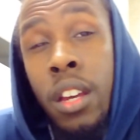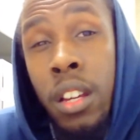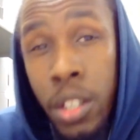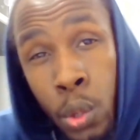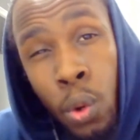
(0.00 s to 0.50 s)

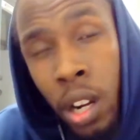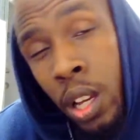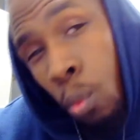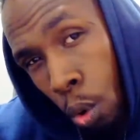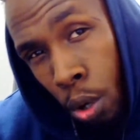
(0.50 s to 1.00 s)
nuclear
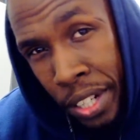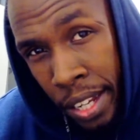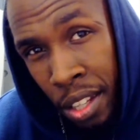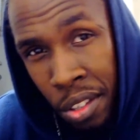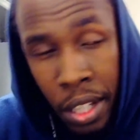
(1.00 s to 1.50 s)
war
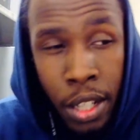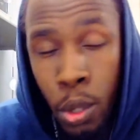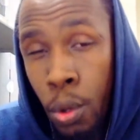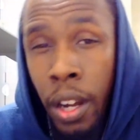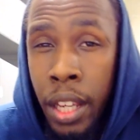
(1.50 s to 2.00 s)
this and
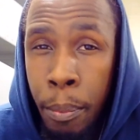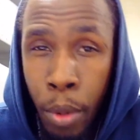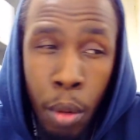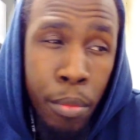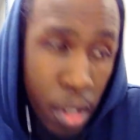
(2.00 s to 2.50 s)
nuclear
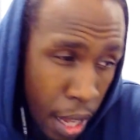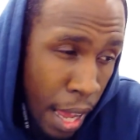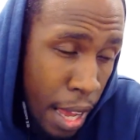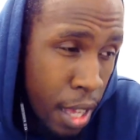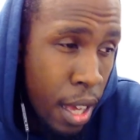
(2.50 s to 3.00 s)
bombs
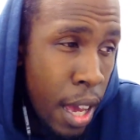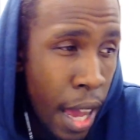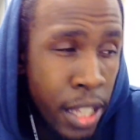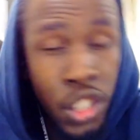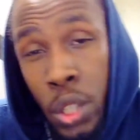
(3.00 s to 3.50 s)
that,
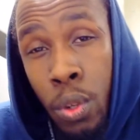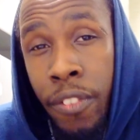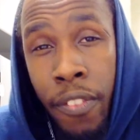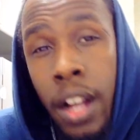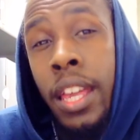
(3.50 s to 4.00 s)
and chill the
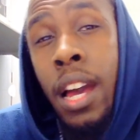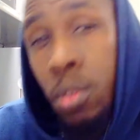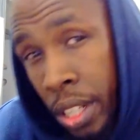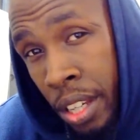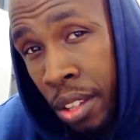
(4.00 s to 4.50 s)
fuck
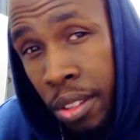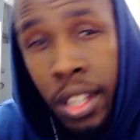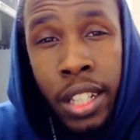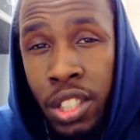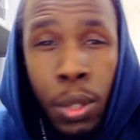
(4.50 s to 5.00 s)
out
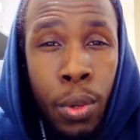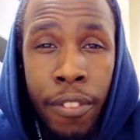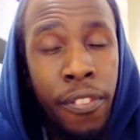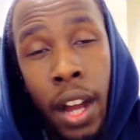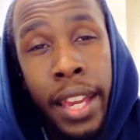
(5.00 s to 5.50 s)
this, chill the
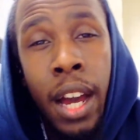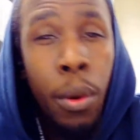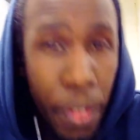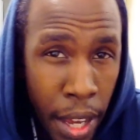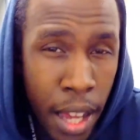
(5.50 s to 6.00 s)
fuck
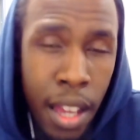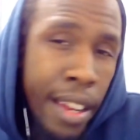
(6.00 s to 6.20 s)
out that.